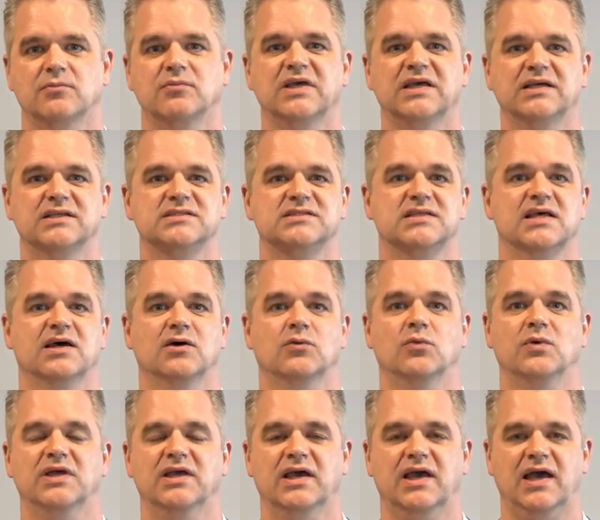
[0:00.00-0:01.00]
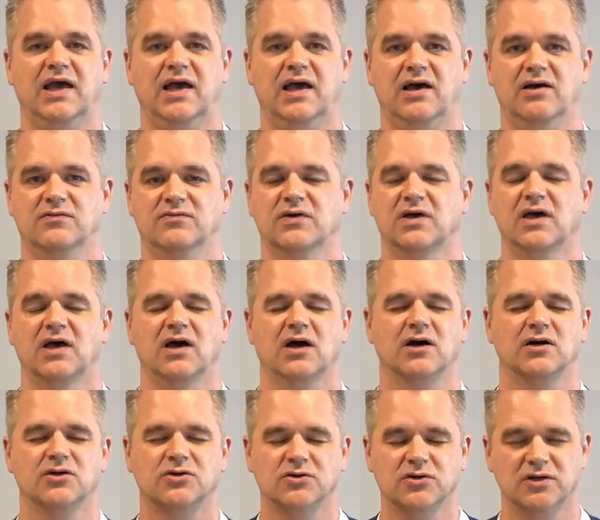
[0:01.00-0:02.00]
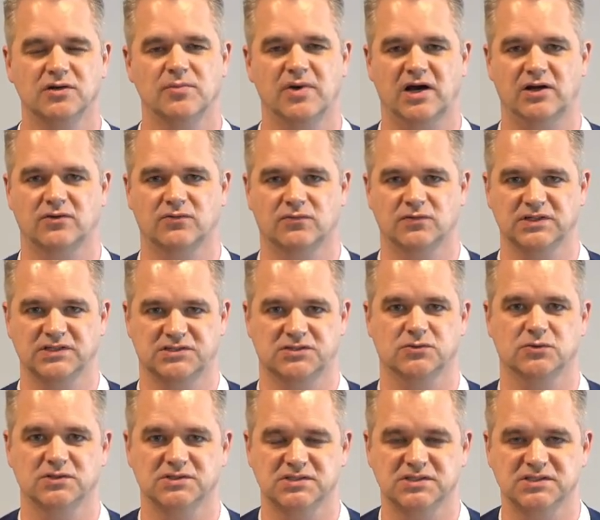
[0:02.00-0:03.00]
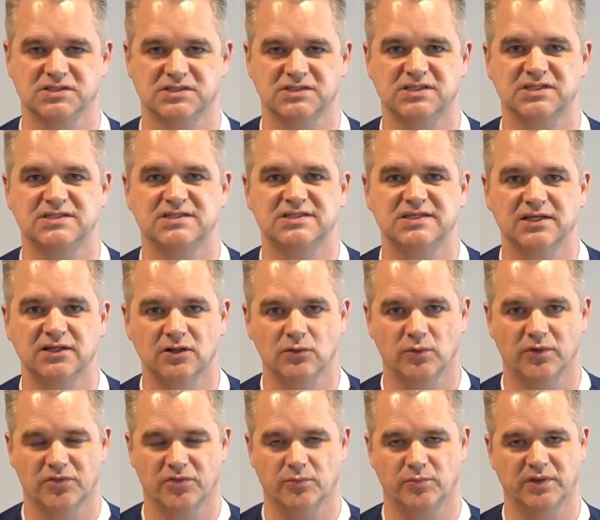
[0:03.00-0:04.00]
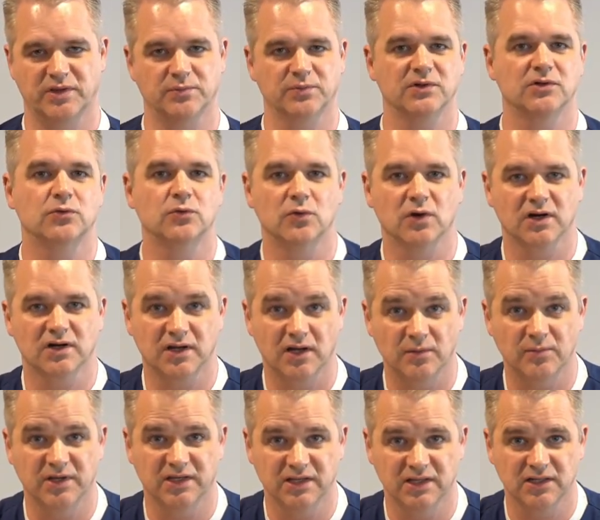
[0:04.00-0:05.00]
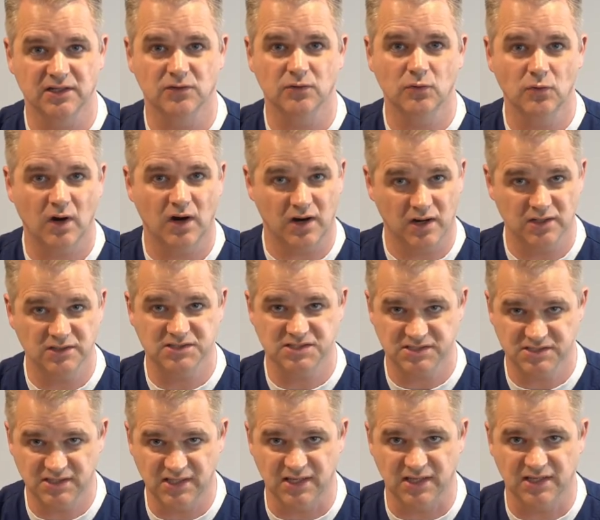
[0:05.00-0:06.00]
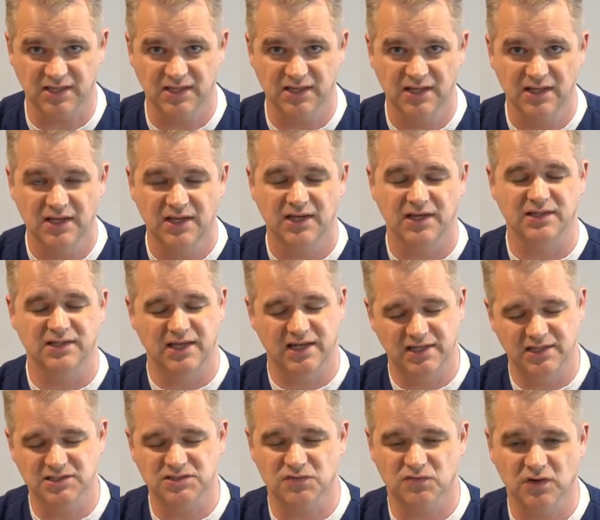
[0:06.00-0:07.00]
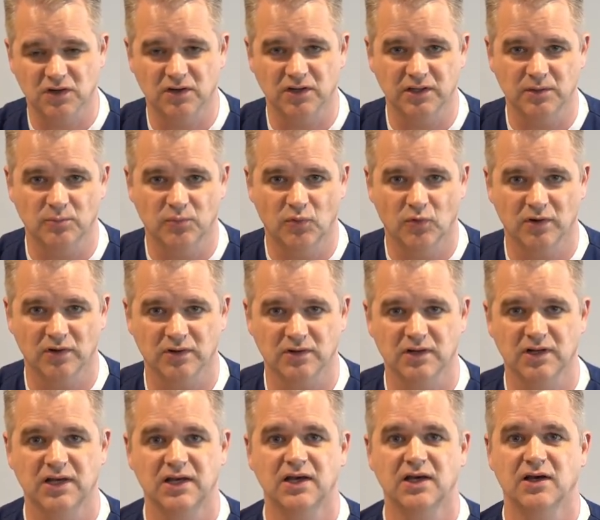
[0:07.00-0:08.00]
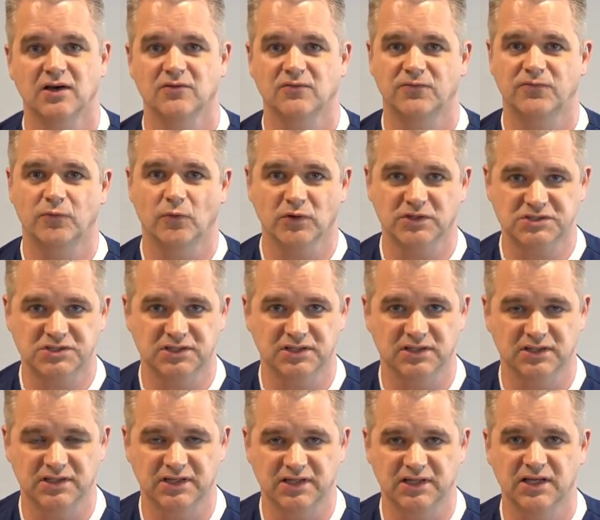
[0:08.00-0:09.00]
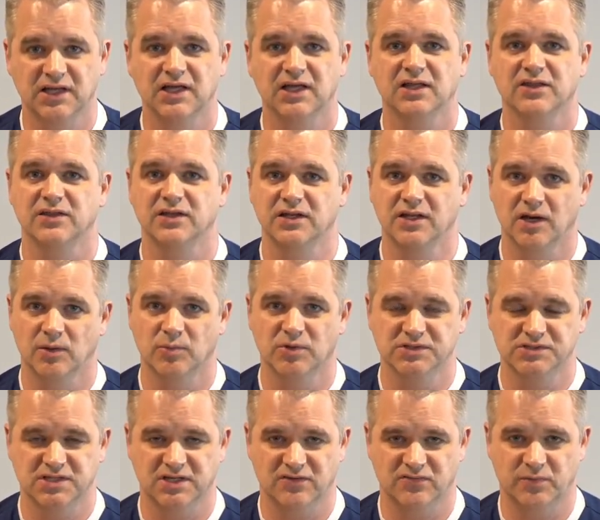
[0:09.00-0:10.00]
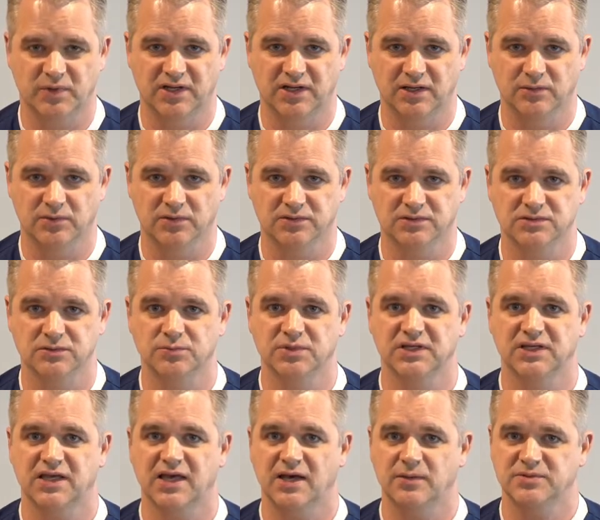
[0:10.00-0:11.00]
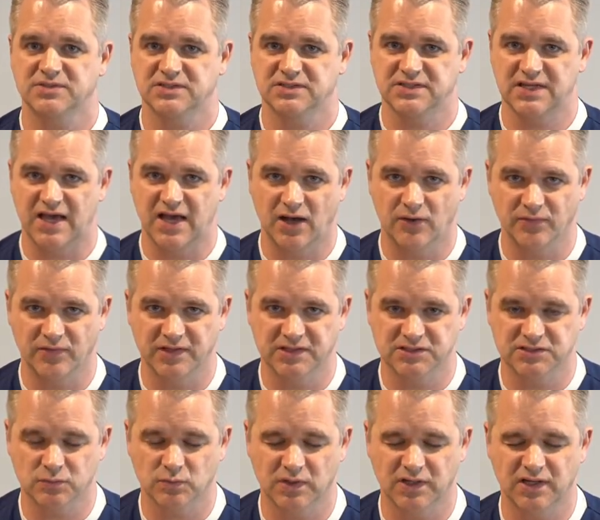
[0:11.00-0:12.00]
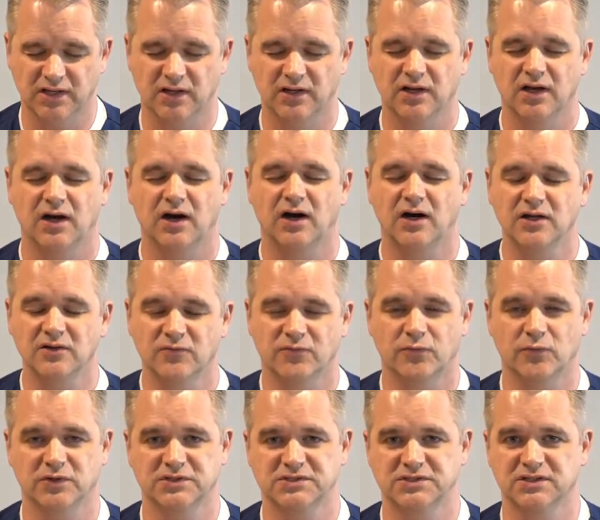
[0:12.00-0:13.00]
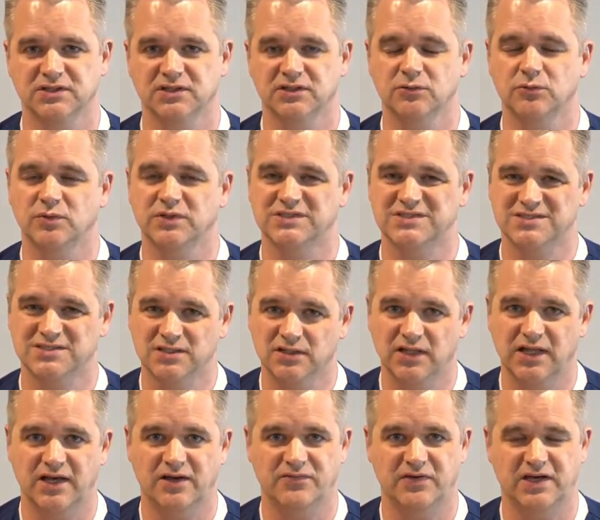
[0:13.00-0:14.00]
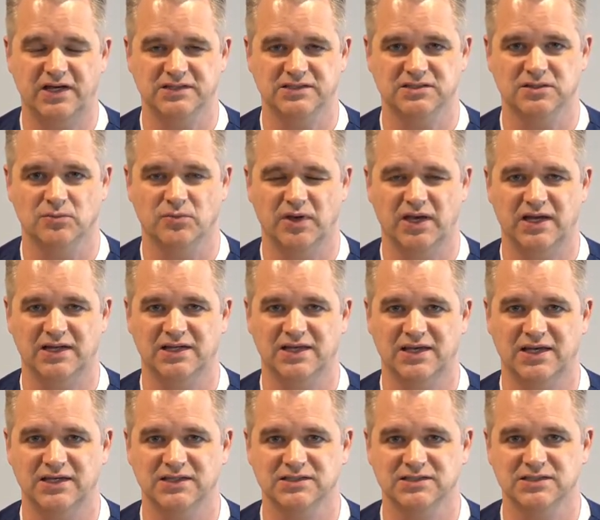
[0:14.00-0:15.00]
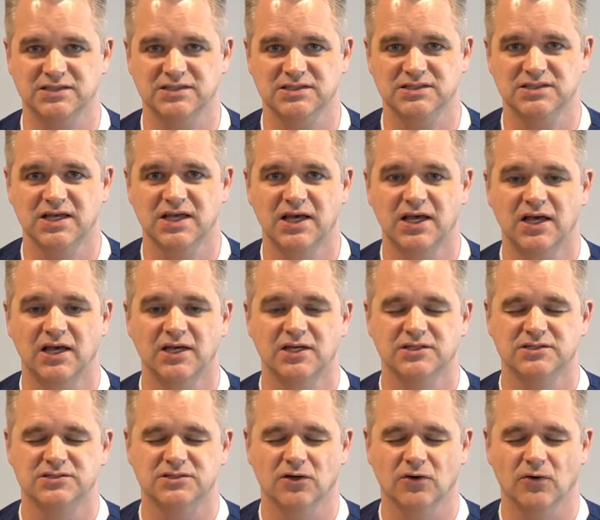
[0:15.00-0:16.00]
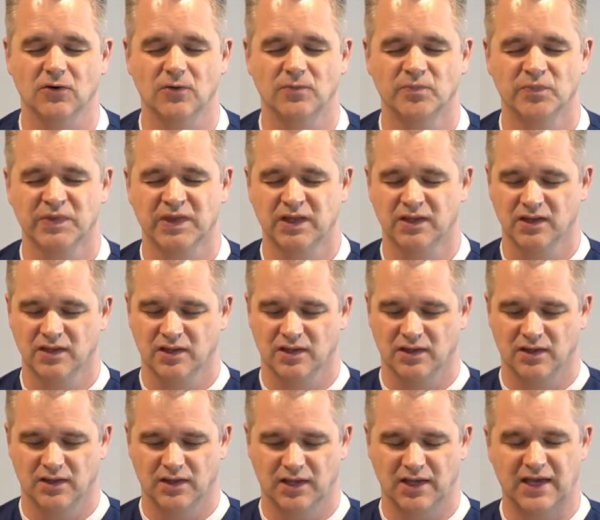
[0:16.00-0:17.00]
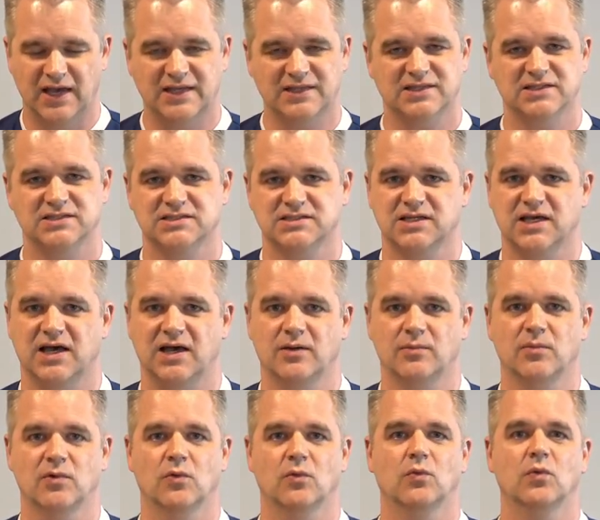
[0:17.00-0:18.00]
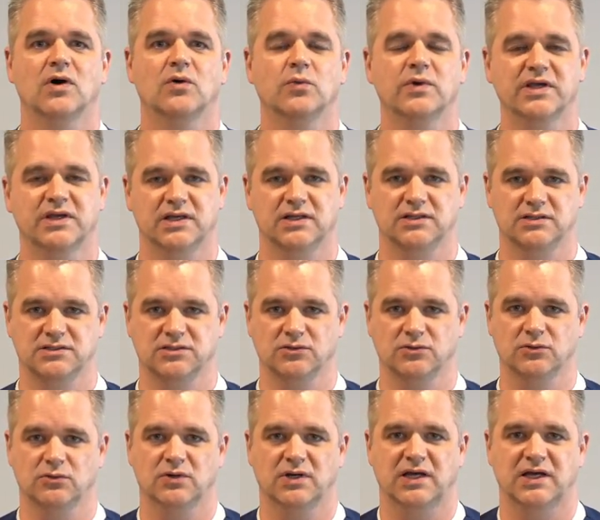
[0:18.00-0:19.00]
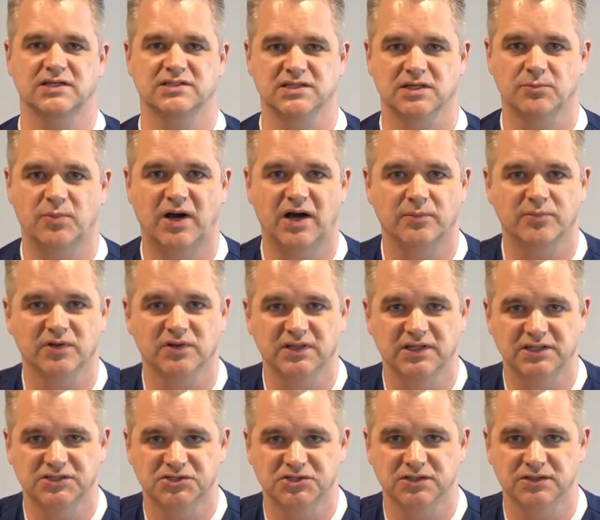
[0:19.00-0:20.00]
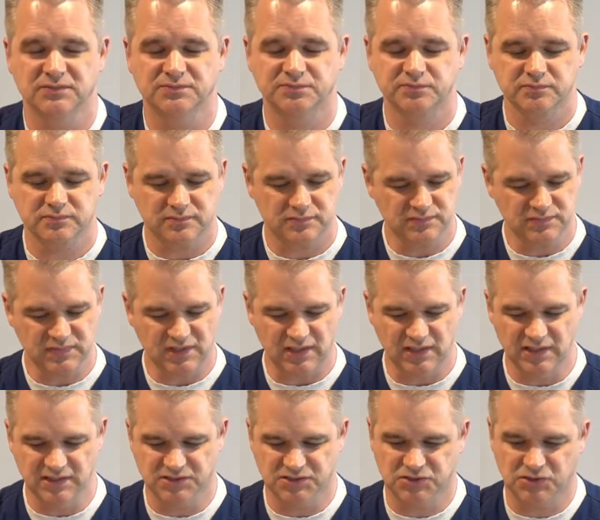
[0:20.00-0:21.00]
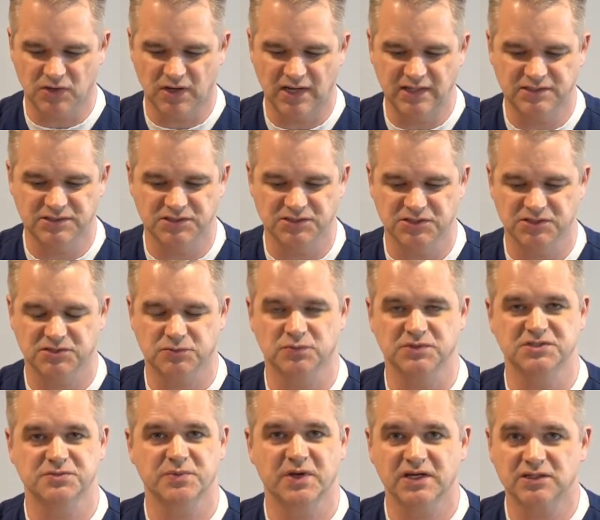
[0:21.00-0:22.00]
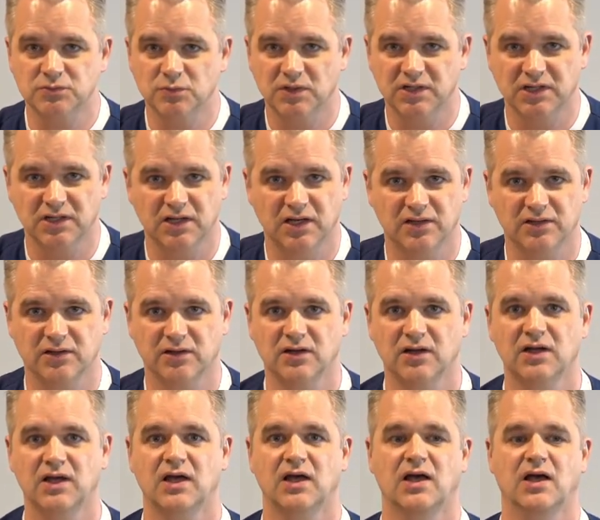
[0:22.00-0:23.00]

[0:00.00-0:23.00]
means that we have a good amount of resources to deal with the people who are coming in who are sick, and that is very important. Fortunately, the numbers have been able to be kept down this way. Unfortunately, we still have had some bad cases. So at this time, what we can do as a population is try to just respect one another.